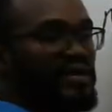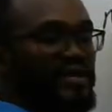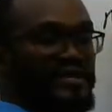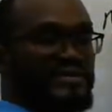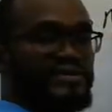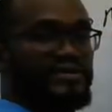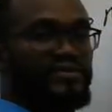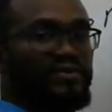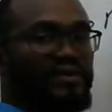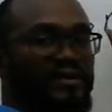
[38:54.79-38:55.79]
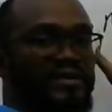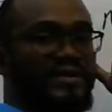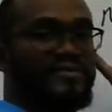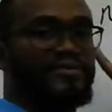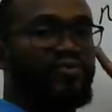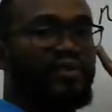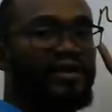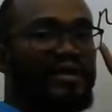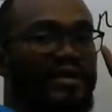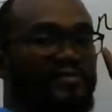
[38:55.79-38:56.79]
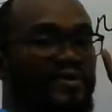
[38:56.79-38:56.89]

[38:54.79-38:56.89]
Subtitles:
case, there was 1 lane per